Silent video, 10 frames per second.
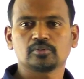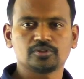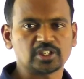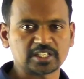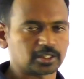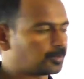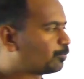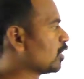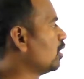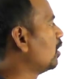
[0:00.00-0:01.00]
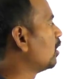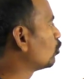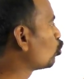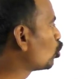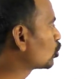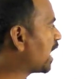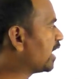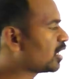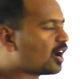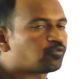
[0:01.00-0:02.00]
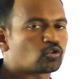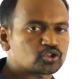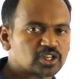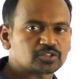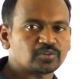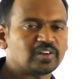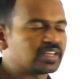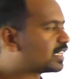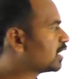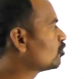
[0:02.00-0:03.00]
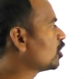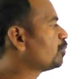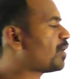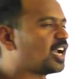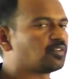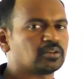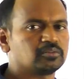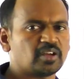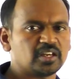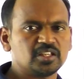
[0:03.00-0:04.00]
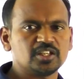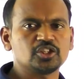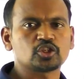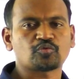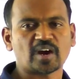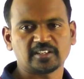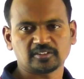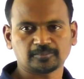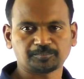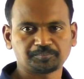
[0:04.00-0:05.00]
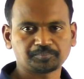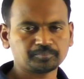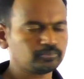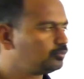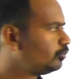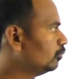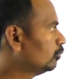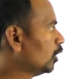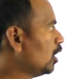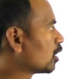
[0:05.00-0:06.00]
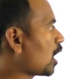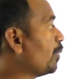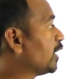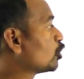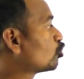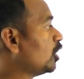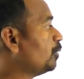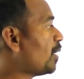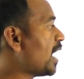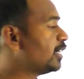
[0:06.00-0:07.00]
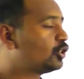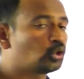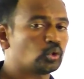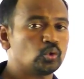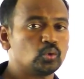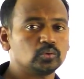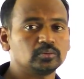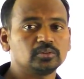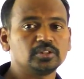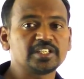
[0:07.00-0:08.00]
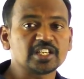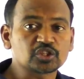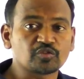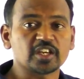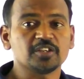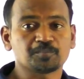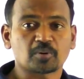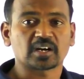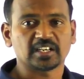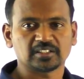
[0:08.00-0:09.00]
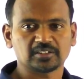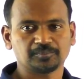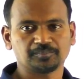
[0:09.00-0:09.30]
Isn't it? Those kind of questions we will get in 3.1. Very easy to find. Coming to 3.2, it is very important.